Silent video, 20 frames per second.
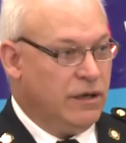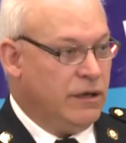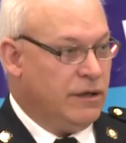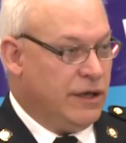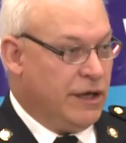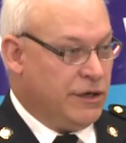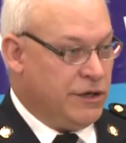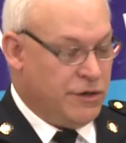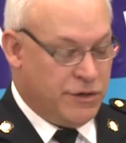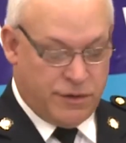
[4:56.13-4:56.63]

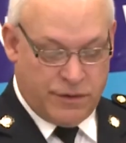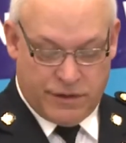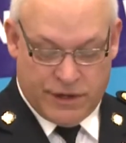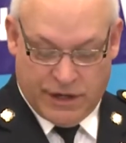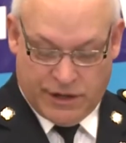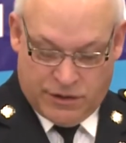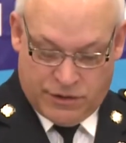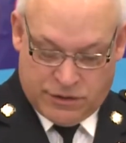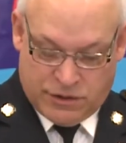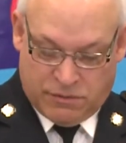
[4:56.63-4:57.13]

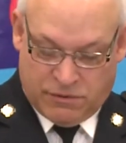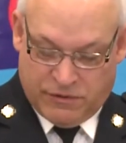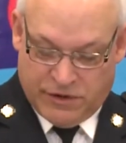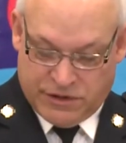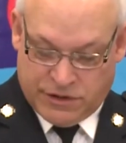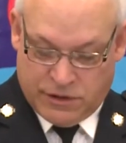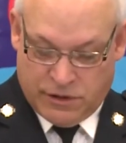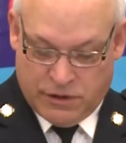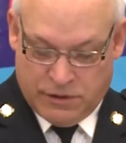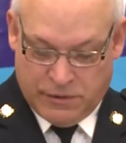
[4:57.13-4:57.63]
Thank you,
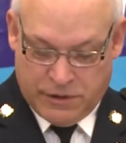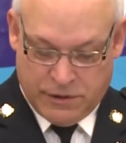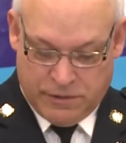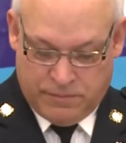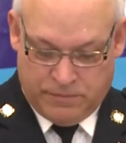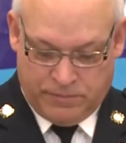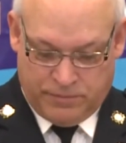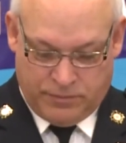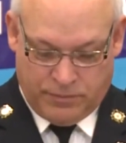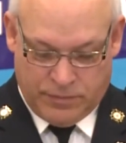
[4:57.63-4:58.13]
Supervisor Lorimer.
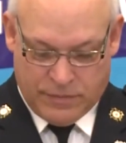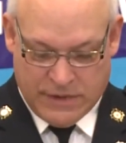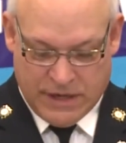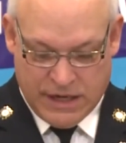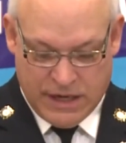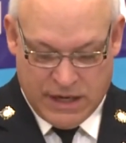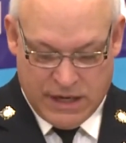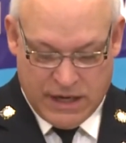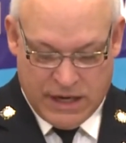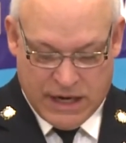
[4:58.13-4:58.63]

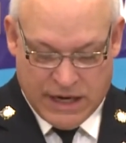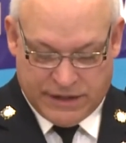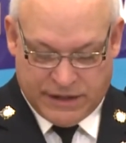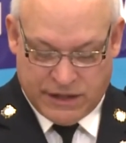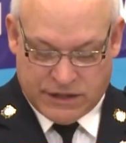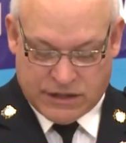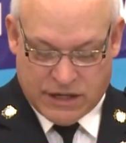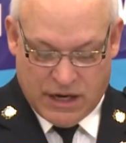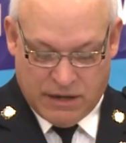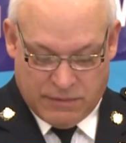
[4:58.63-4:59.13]
At
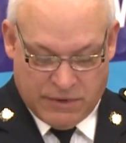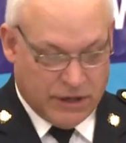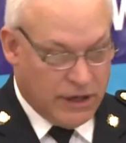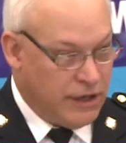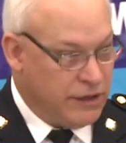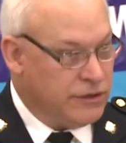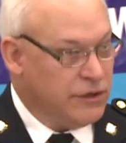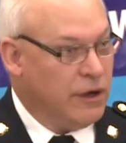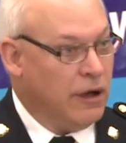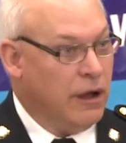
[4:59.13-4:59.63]
this time, I'd
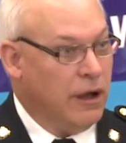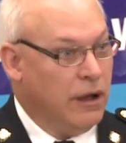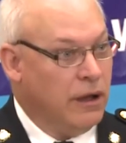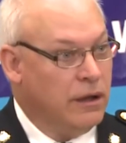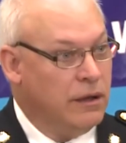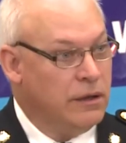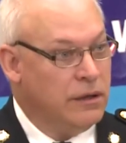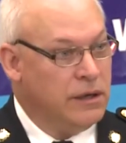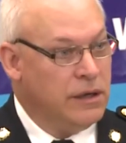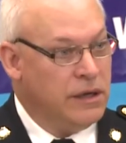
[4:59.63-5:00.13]
like to
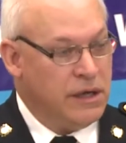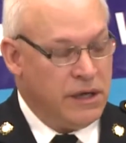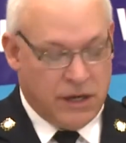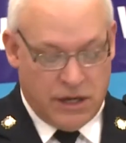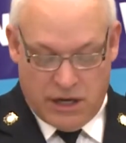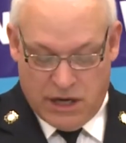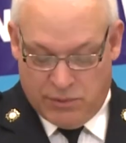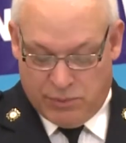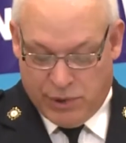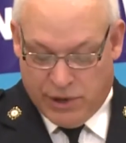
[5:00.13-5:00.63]
call
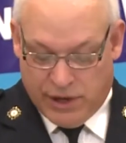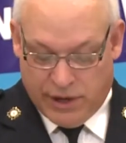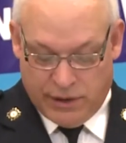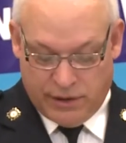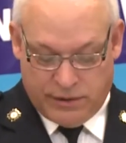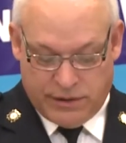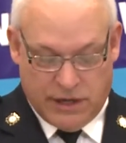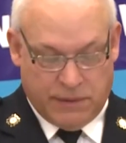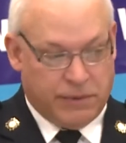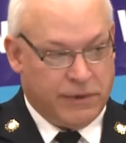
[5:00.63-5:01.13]

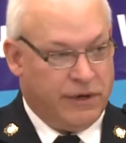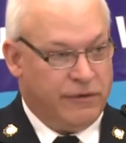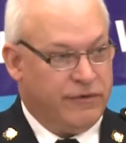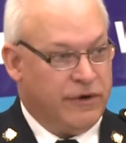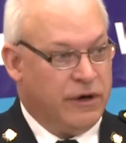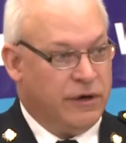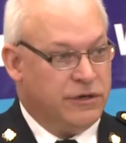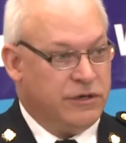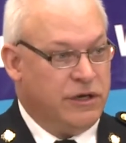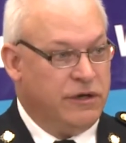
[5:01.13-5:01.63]
upon Deputy
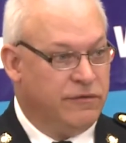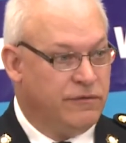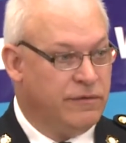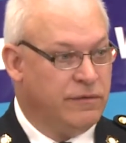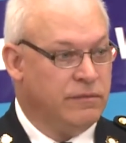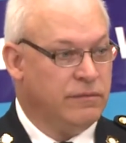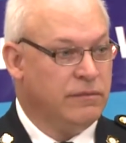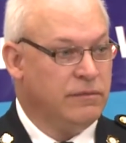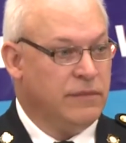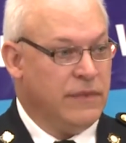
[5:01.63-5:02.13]
Fire
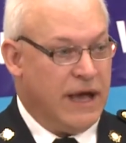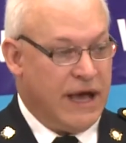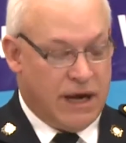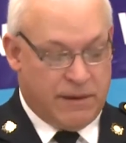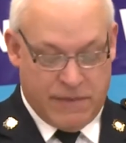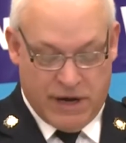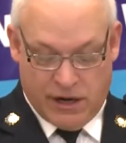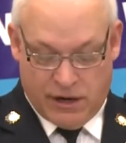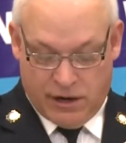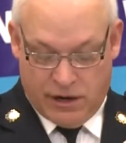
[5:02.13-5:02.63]
Chief
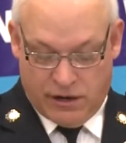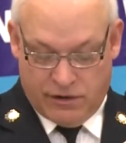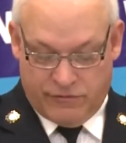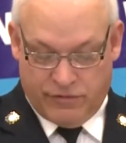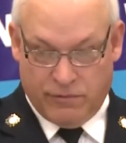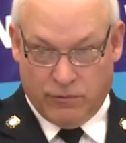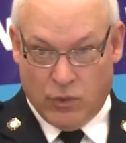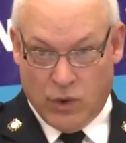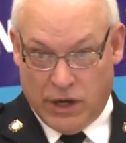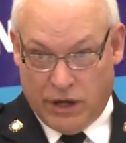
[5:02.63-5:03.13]
Adam Eckhart
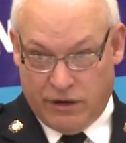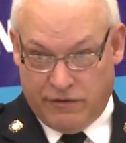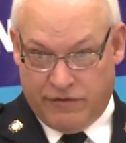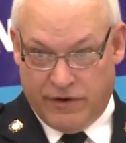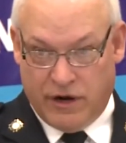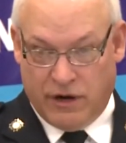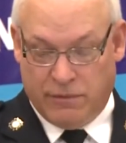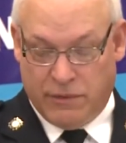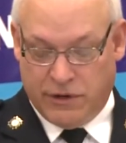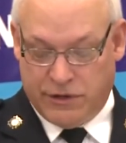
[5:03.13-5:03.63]
from Welland
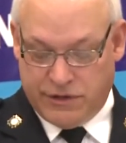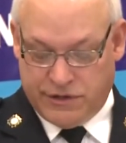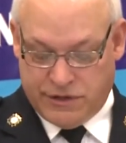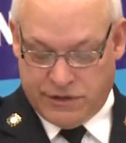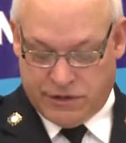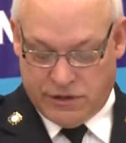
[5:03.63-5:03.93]
Fire and Emergency